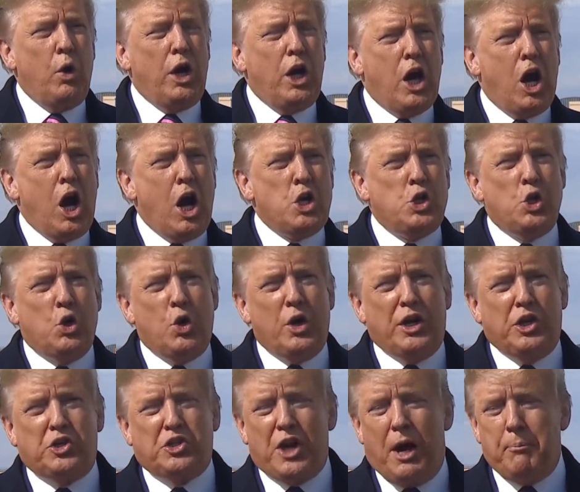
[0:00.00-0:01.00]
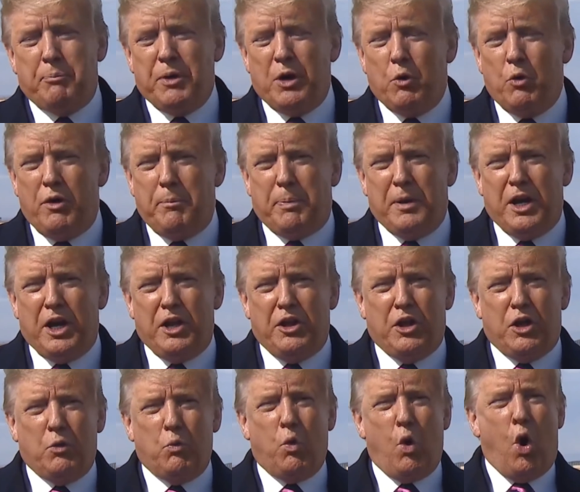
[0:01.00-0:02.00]
We are doing something. We've been in
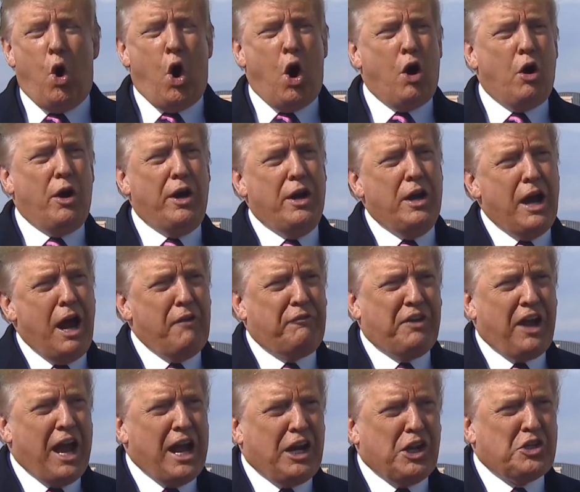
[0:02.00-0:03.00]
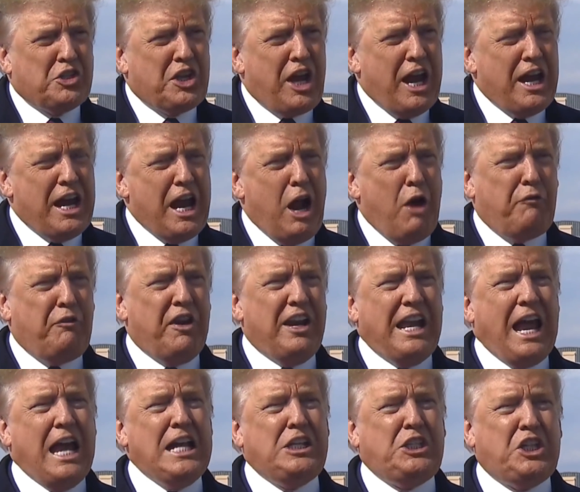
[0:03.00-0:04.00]
the war in Afghanistan now for
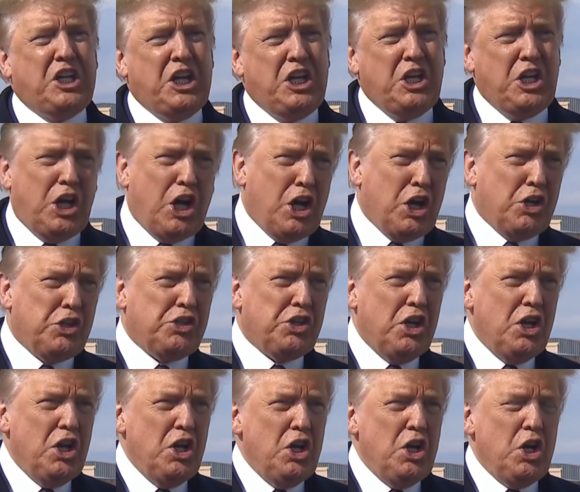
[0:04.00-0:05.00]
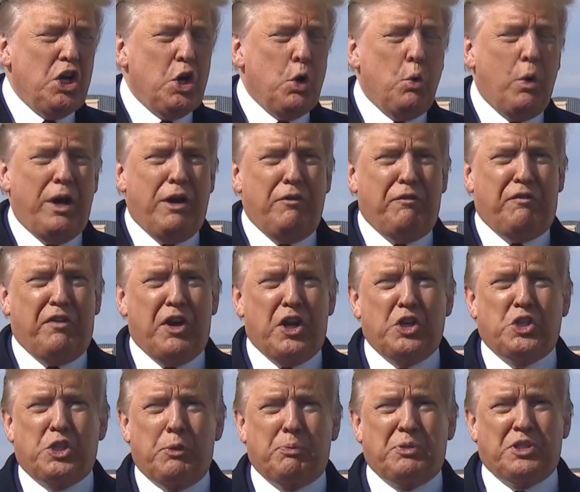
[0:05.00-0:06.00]
19 years. We've
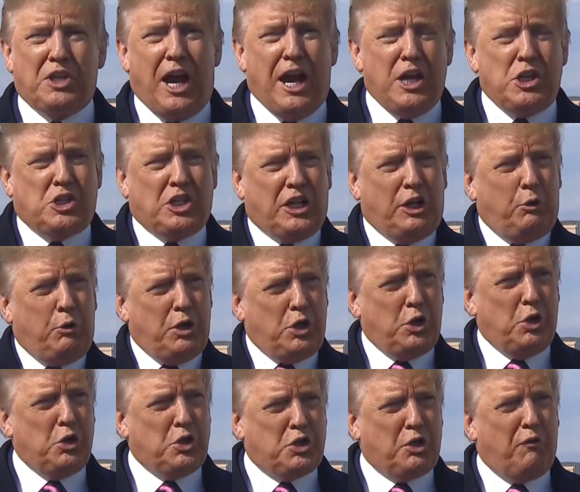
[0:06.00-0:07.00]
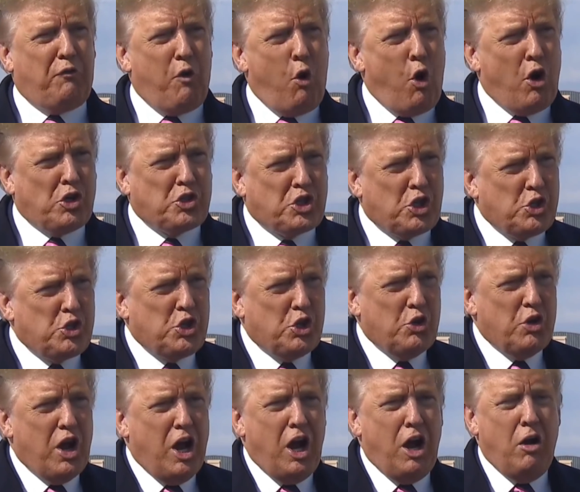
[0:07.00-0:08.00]
substantially reduced the force, as
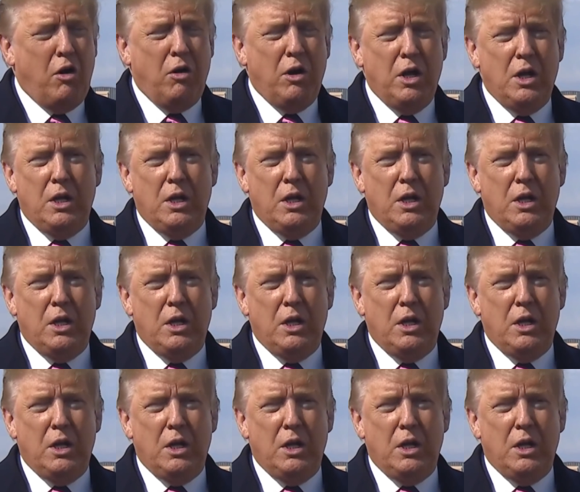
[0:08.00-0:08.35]
you know.